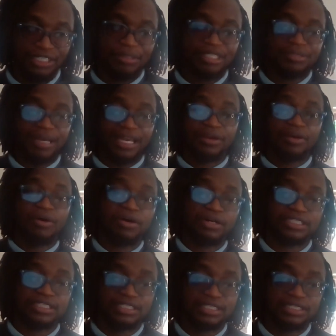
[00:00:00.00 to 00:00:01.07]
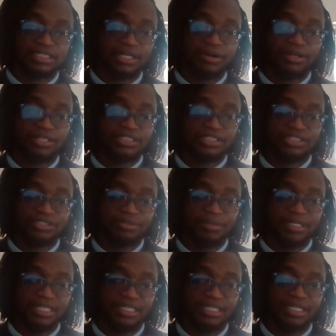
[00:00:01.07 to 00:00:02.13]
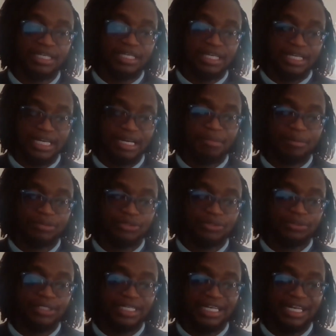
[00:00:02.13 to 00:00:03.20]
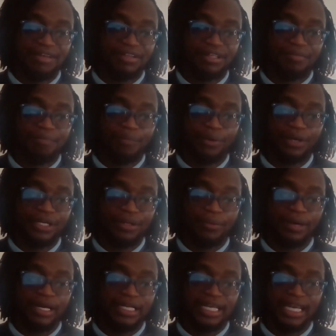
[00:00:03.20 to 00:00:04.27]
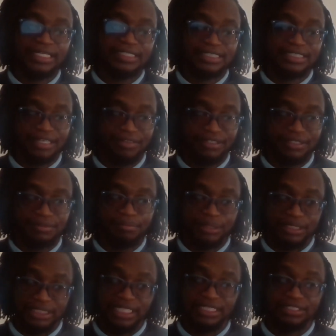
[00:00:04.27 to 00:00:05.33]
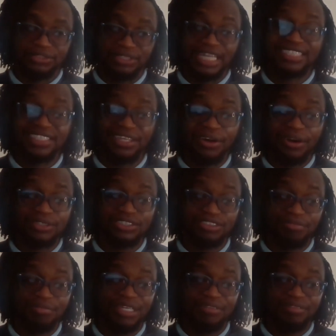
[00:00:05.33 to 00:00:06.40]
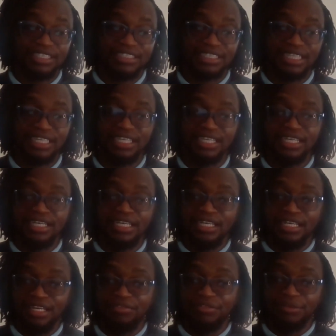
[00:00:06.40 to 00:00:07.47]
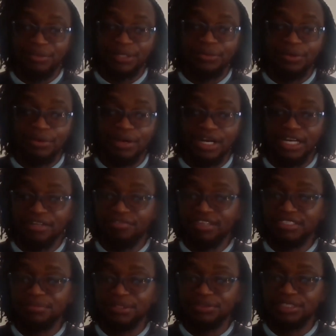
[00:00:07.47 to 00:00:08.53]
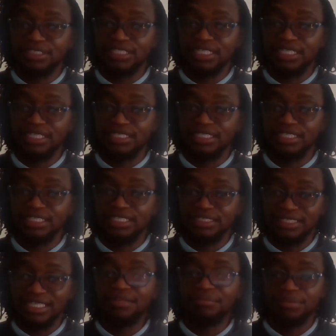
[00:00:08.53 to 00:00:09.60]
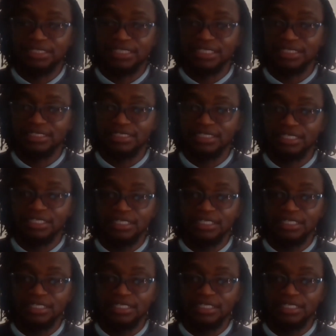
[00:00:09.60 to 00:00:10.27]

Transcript: So that means my costs, the costs to me come up to 11.187%. So that's the cost of me investing. If you recall, our investment return is 10%.